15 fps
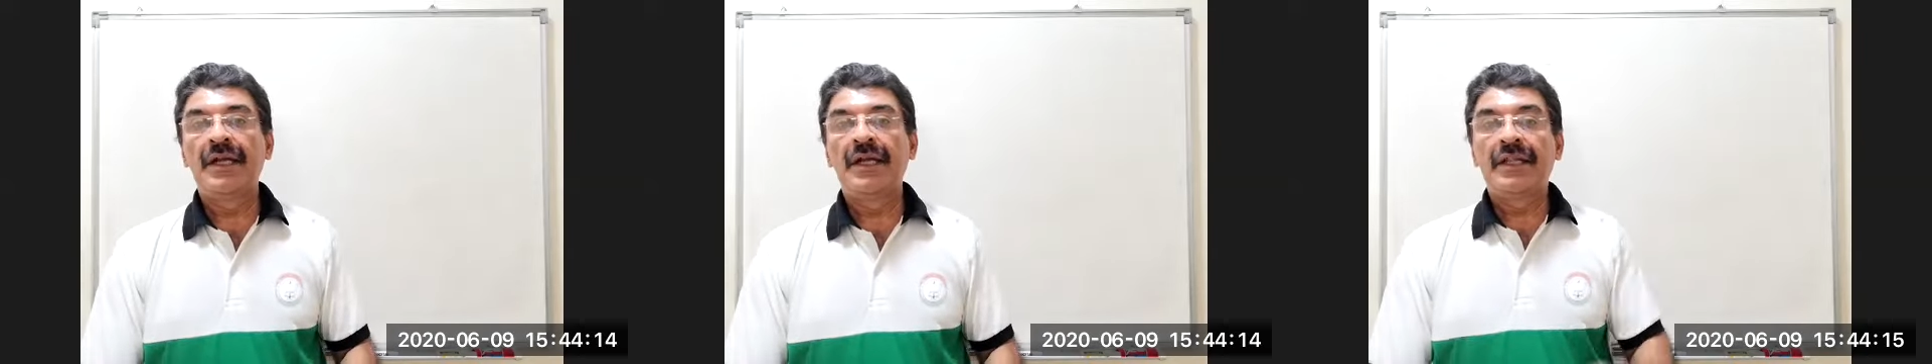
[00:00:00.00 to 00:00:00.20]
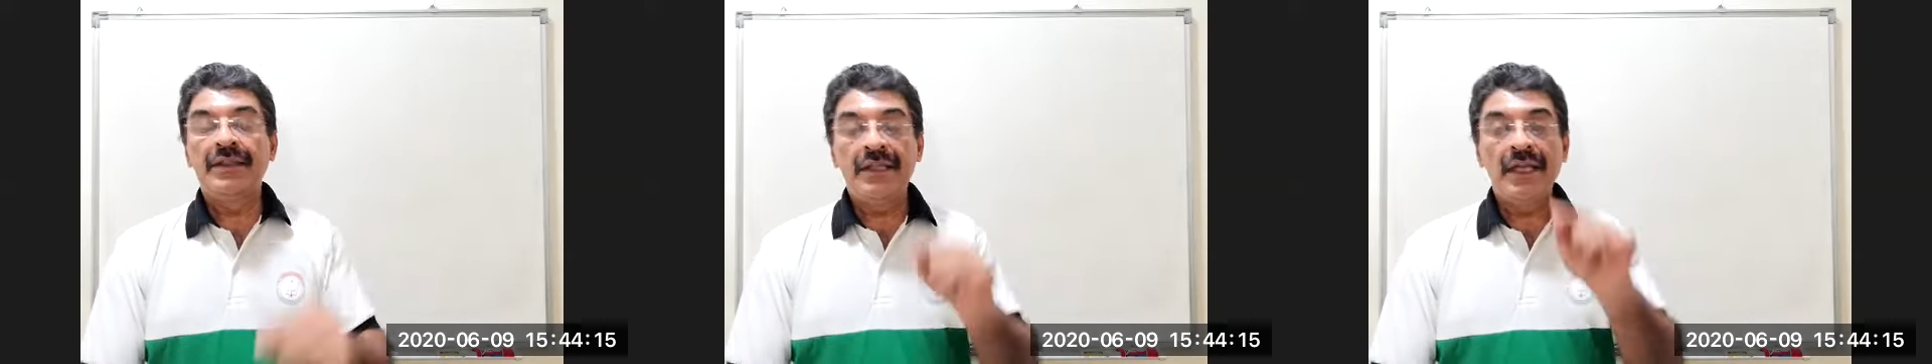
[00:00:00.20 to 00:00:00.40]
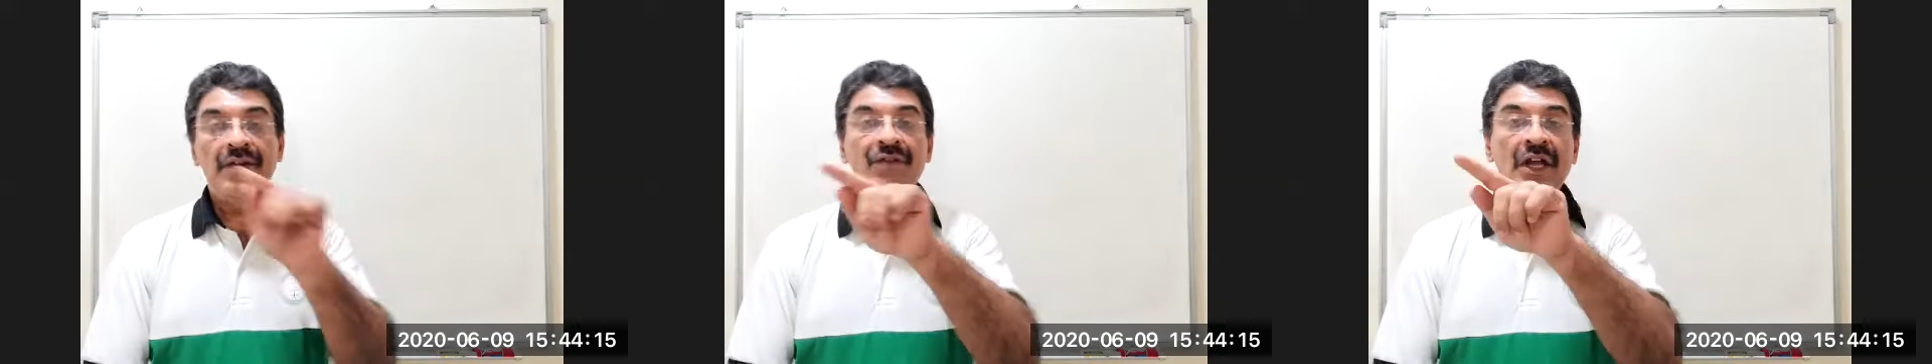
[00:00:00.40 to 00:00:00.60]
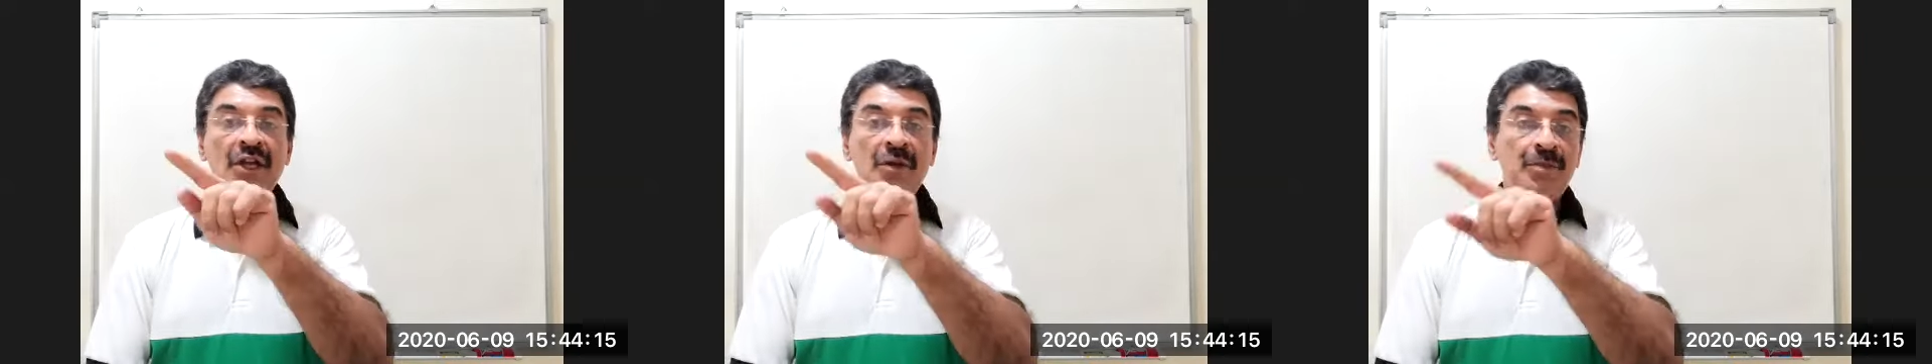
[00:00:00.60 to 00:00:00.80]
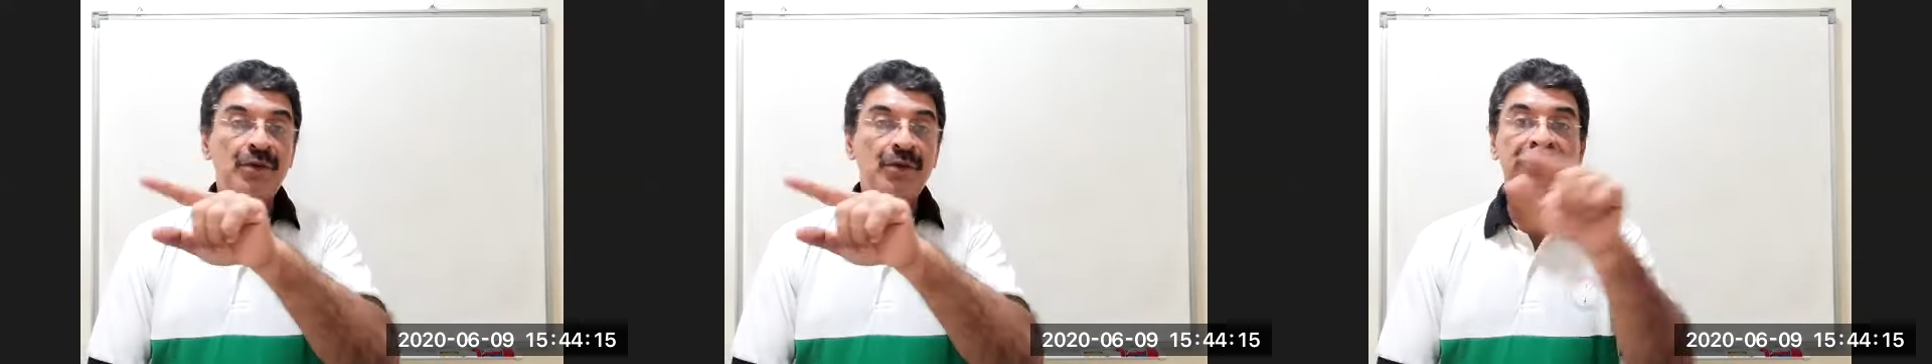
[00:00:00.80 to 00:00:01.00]
then we have to
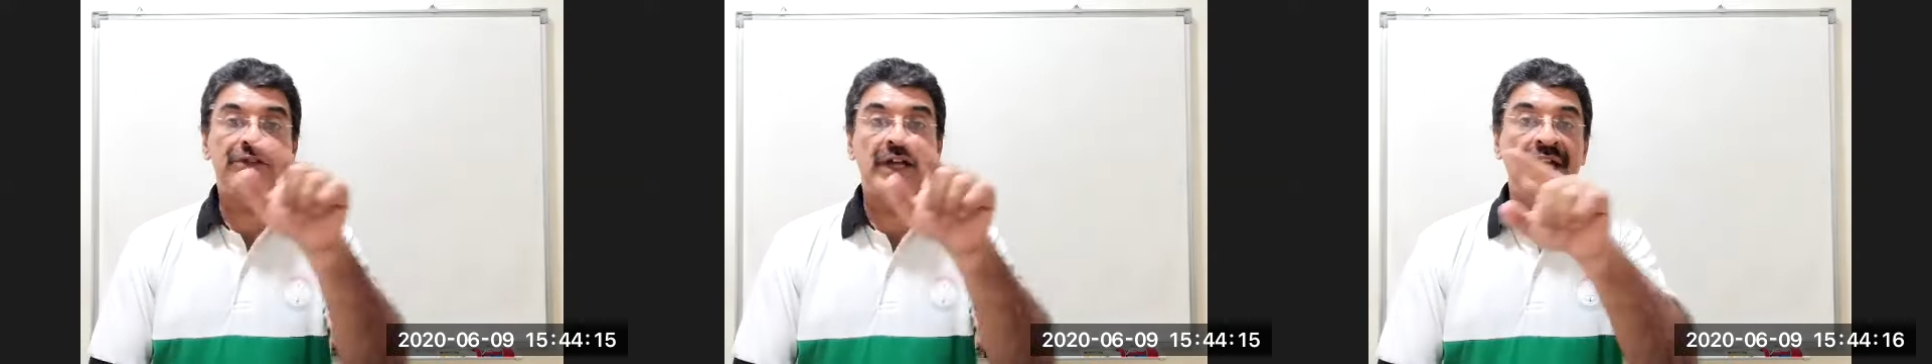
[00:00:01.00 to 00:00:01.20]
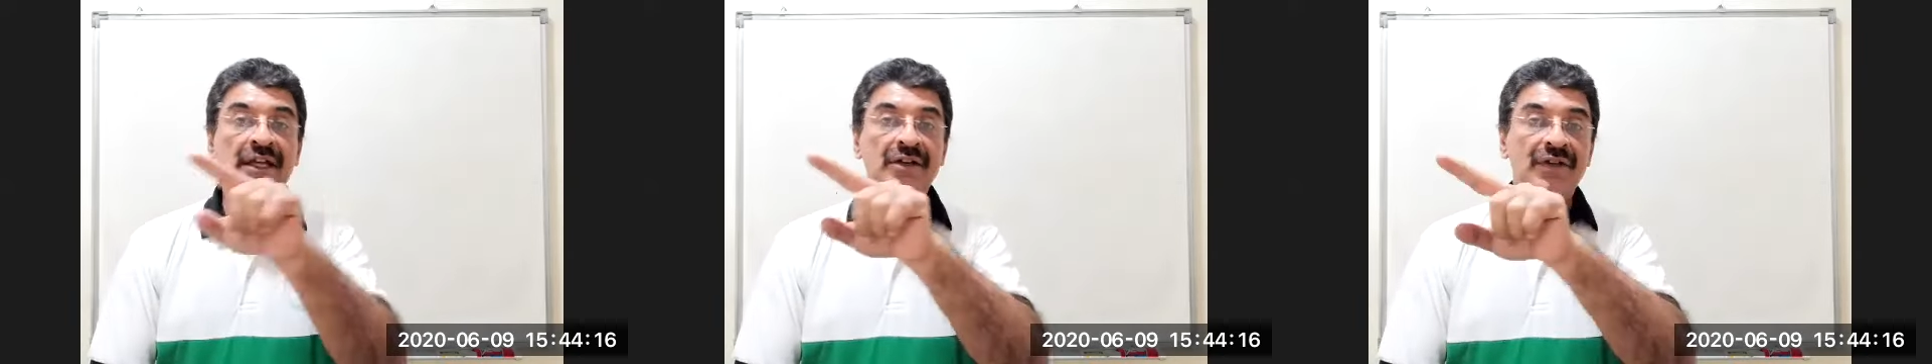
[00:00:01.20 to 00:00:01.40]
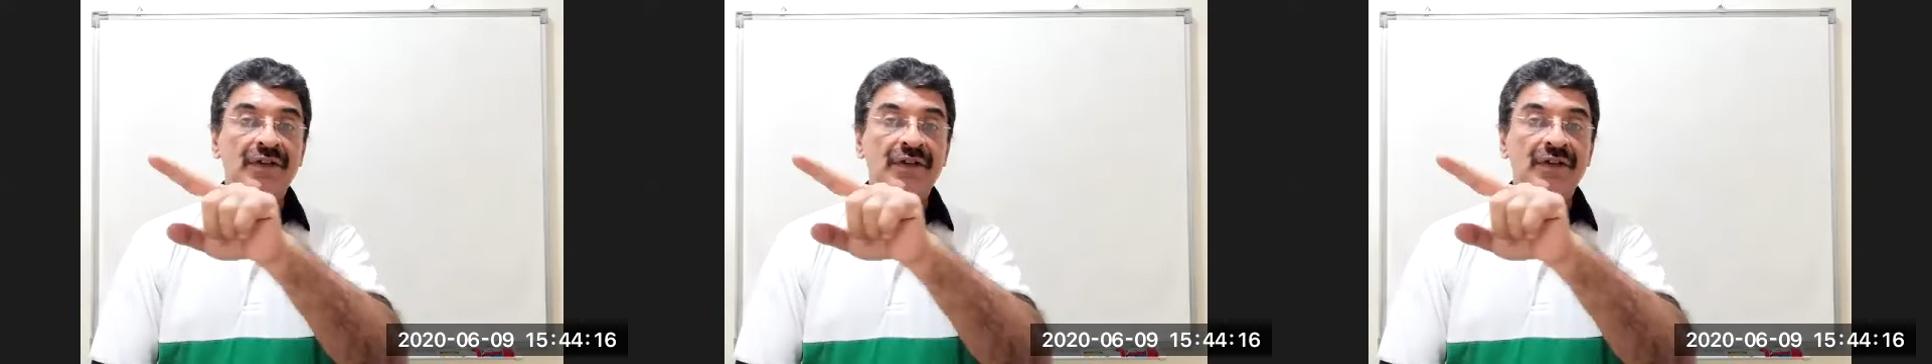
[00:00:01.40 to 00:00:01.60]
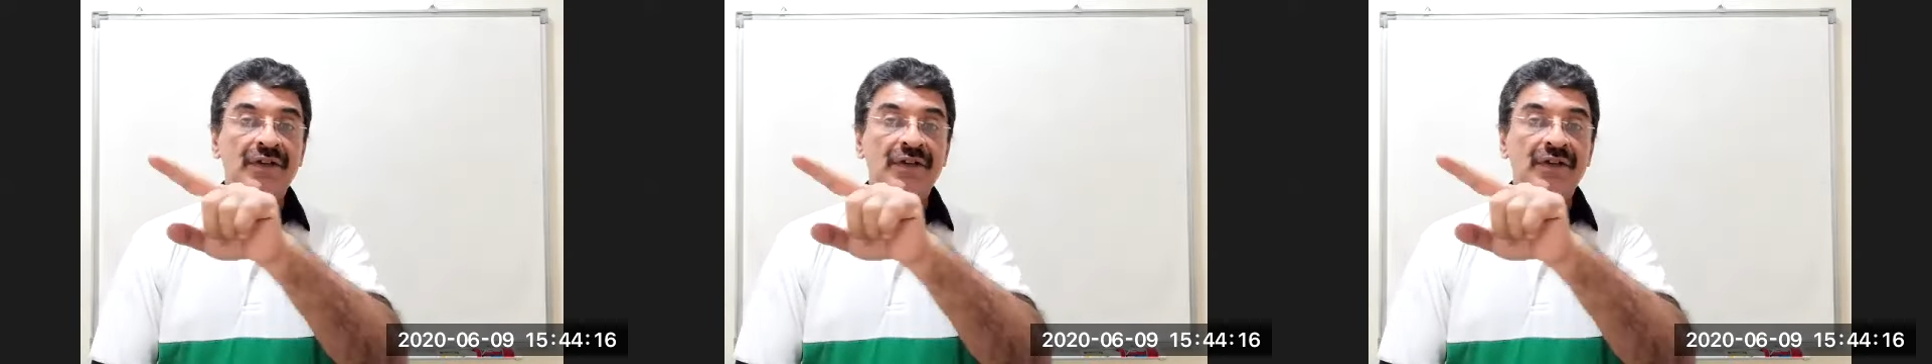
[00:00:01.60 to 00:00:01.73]
put the sign, whether it is